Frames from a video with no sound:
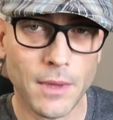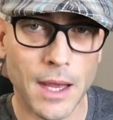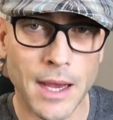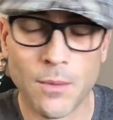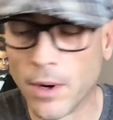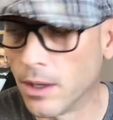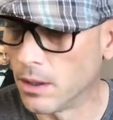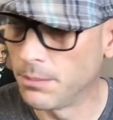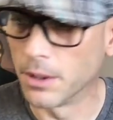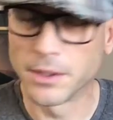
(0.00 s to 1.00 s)
I
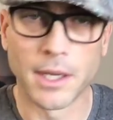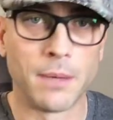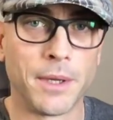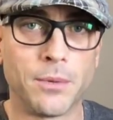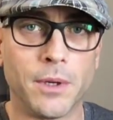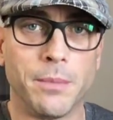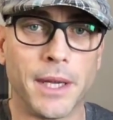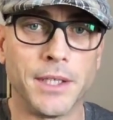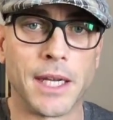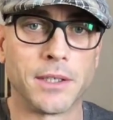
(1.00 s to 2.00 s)
will post that on my Twitter
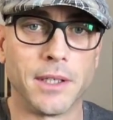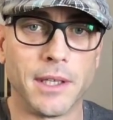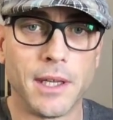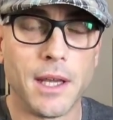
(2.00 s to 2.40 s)
page actually.